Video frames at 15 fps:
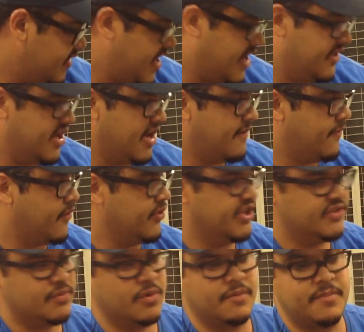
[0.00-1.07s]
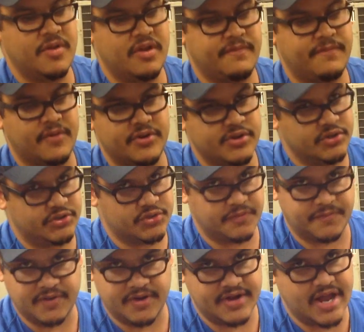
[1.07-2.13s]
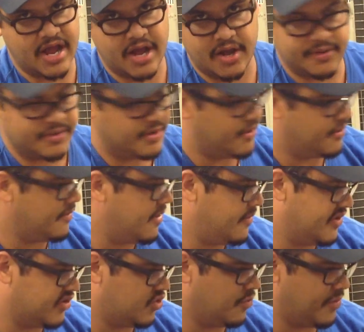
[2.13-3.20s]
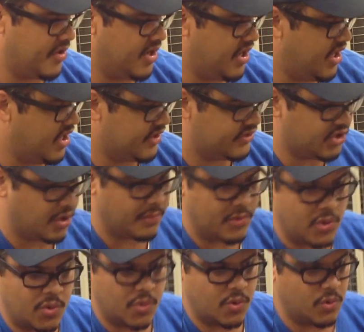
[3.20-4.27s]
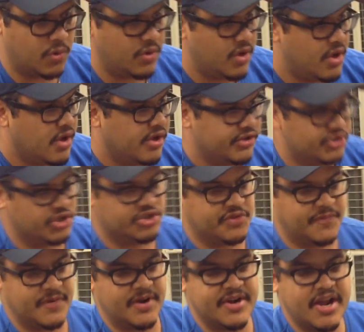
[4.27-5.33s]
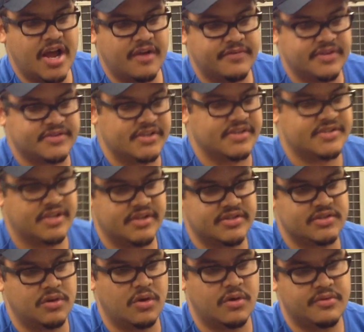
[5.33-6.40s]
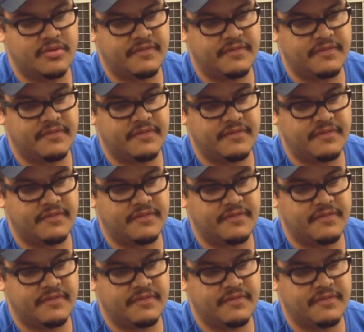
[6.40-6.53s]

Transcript: The idea for this would be for you to figure it out, maybe superheat, subcool, just to figure it out if the system is low in